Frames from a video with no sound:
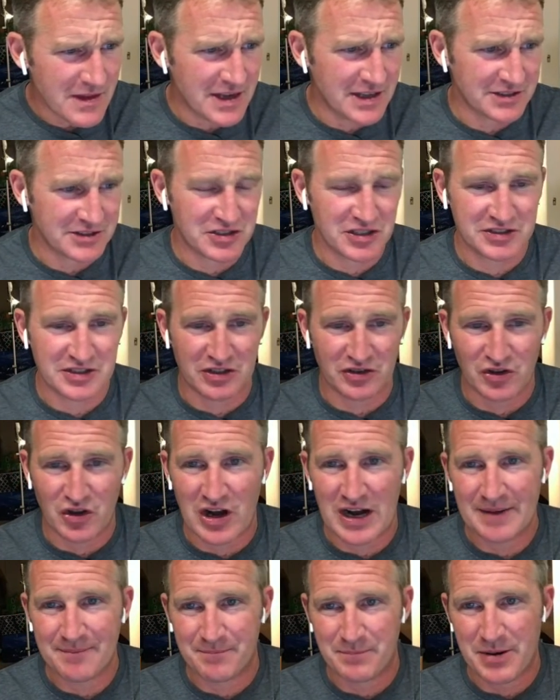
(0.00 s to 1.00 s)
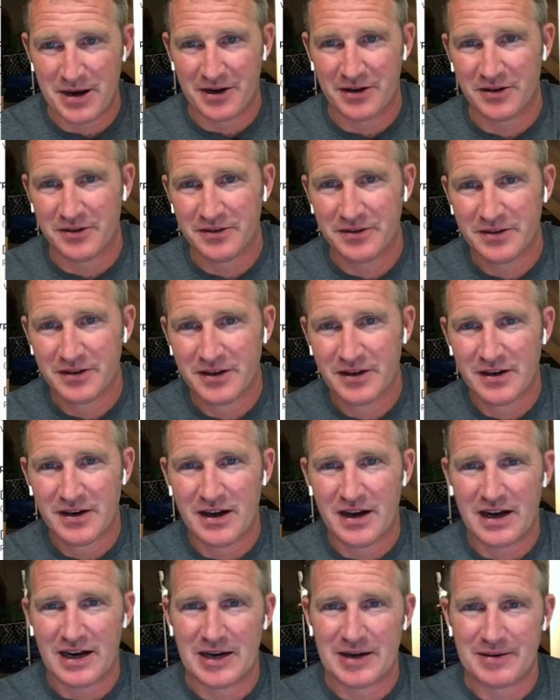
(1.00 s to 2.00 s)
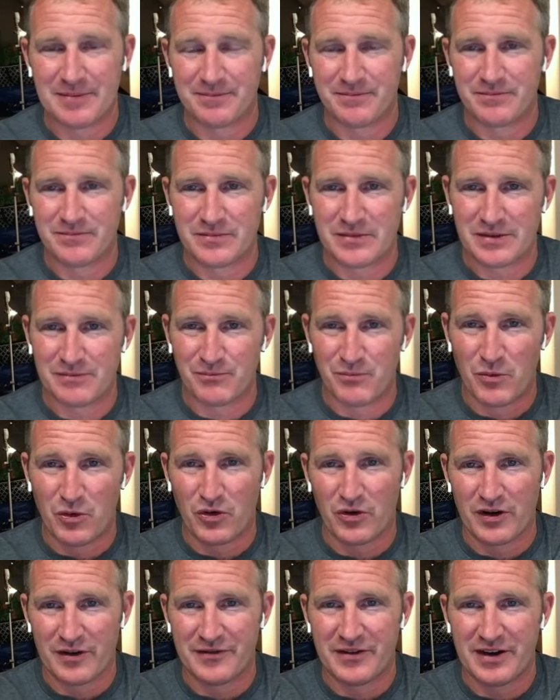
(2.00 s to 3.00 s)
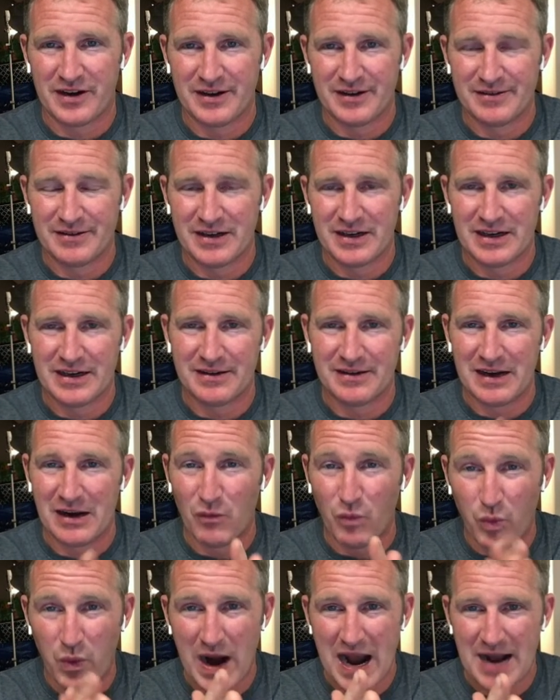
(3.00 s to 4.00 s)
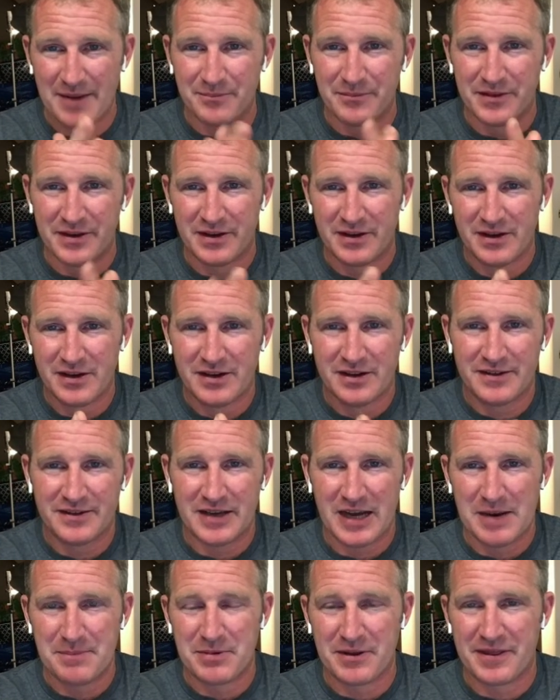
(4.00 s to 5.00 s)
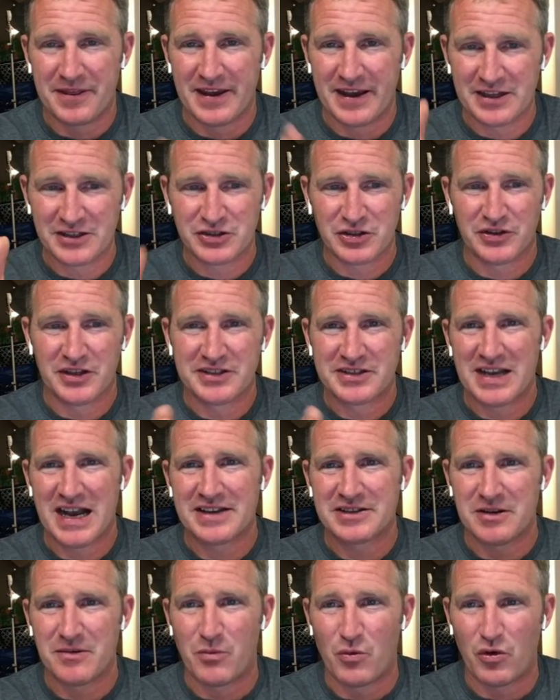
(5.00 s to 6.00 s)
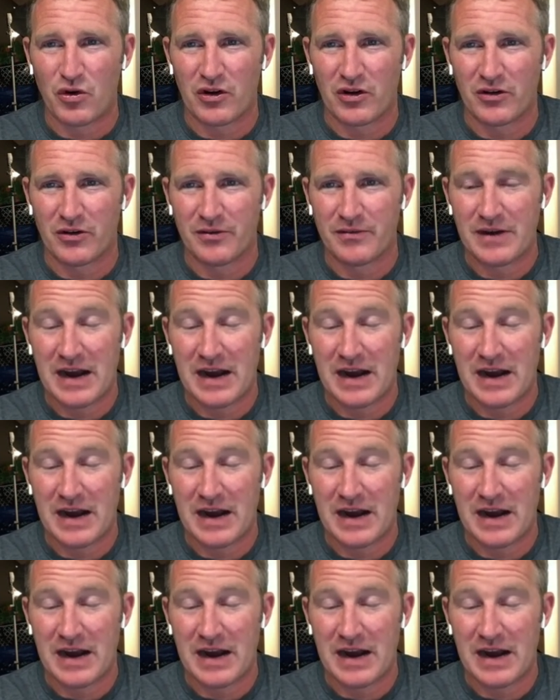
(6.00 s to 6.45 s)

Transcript: is just a lot better. Um, more of a, a, a webbed type of thing. So this has a more,